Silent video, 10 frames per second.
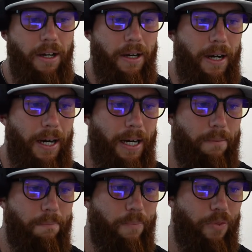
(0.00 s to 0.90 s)

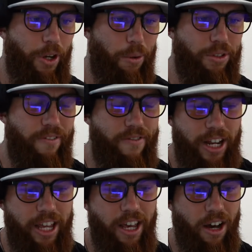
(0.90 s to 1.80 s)
Um, there was a
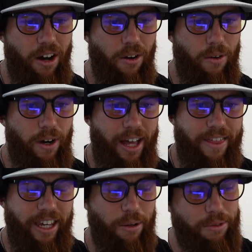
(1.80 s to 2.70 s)
video, I
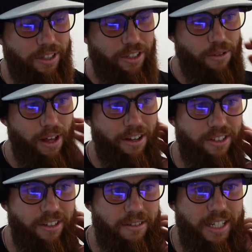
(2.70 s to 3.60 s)
think it was in
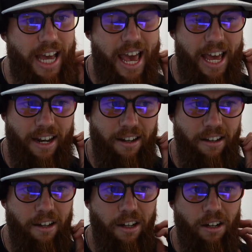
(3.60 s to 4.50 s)

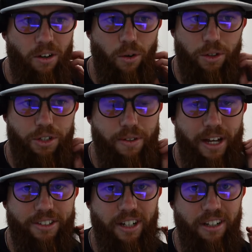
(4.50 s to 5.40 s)
2010 or
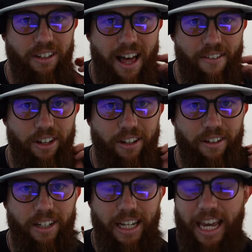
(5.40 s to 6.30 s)
2011
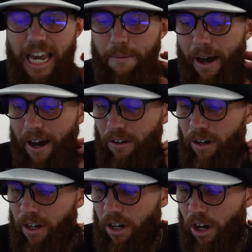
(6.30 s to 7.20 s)
it came out
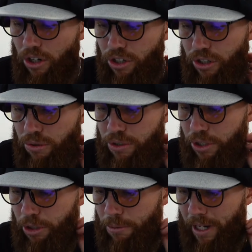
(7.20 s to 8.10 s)
on
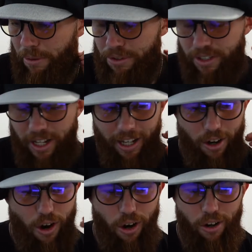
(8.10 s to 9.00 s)
YouTube and it was like
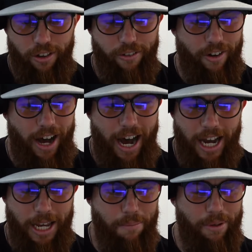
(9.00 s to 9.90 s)
all the
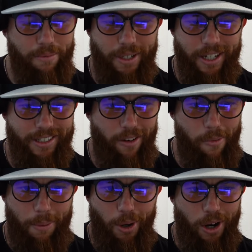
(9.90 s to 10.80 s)
hype because I
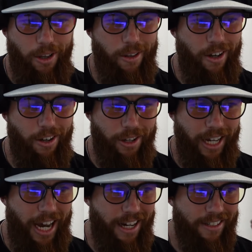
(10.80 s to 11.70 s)
remember all all the
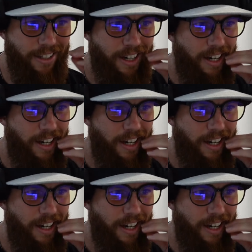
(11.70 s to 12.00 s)
guys